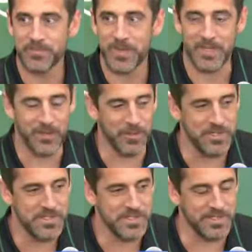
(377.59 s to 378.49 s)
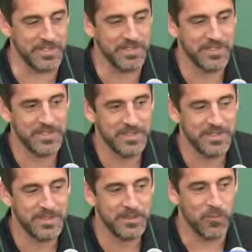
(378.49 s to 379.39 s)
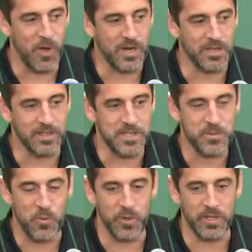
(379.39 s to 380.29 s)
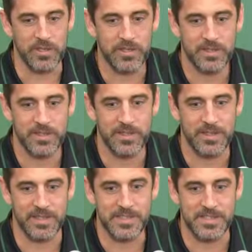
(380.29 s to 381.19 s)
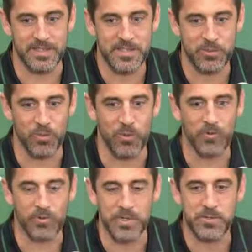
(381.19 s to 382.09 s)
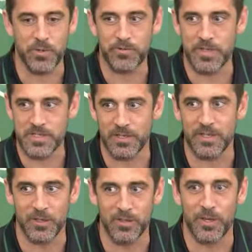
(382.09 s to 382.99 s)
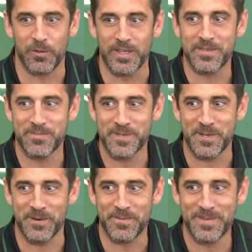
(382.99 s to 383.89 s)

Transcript: I noticed uh, walking in this morning that that uh, Super Bowl three trophy is looking a little lonely. So.